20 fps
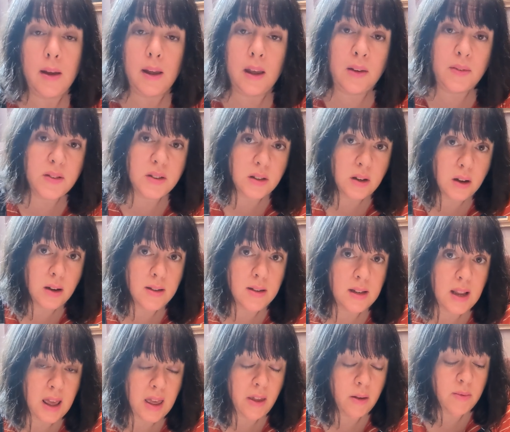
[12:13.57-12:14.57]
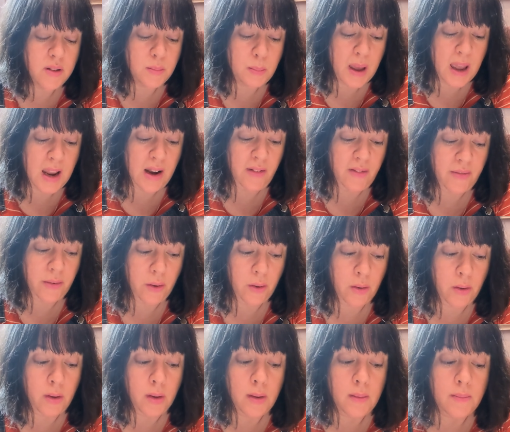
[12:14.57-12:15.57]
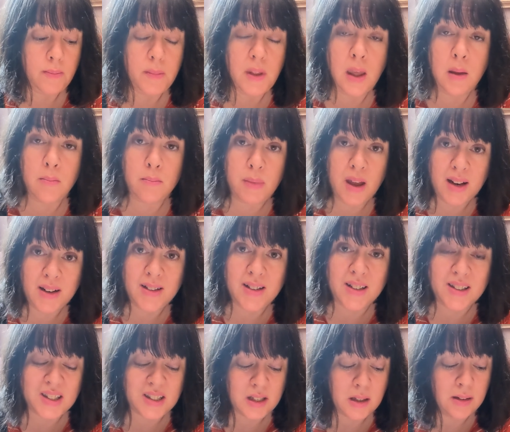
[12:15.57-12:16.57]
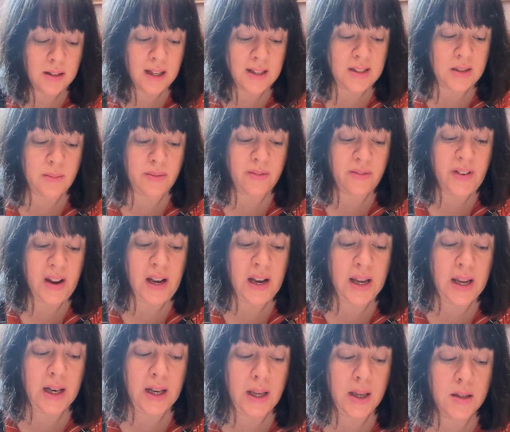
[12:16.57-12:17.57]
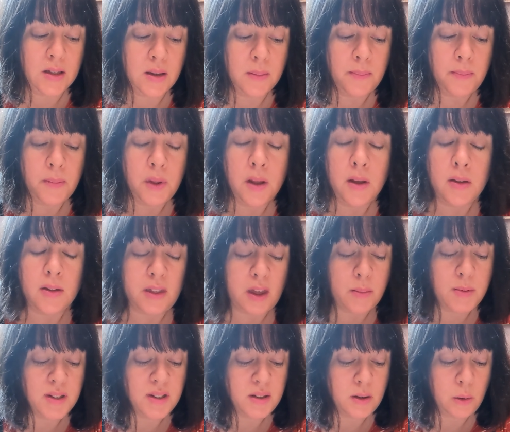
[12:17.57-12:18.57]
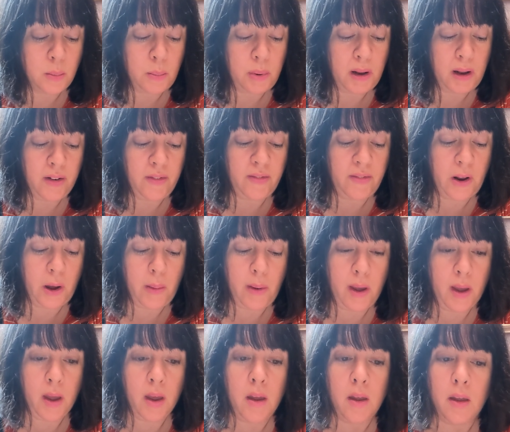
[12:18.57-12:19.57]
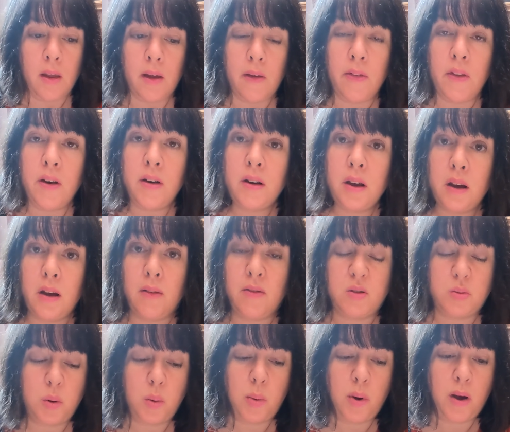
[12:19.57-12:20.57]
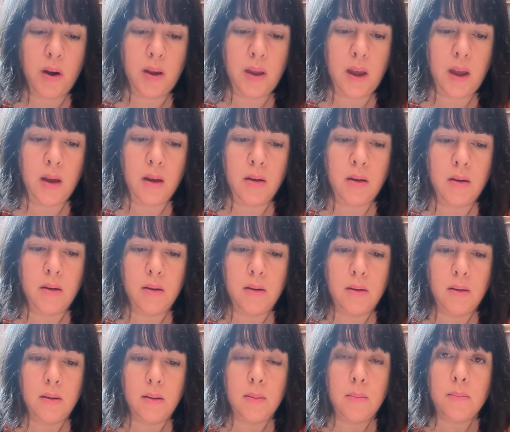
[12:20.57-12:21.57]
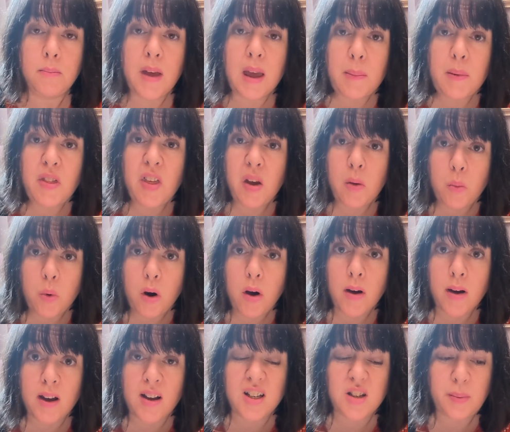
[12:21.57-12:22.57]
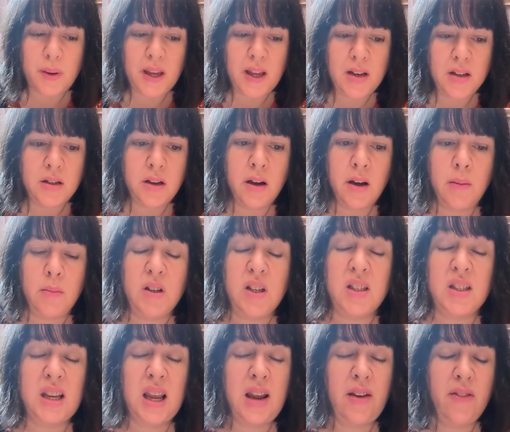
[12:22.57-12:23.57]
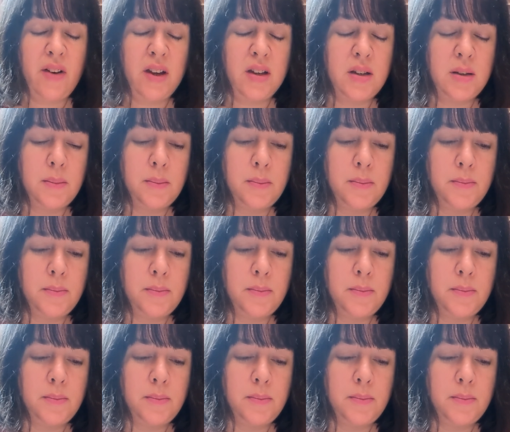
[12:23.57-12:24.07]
If Star's tail was painful, it meant it still had some feeling in it. There was still blood flowing, and the nerves were working. Maybe they were going to be in time to save it.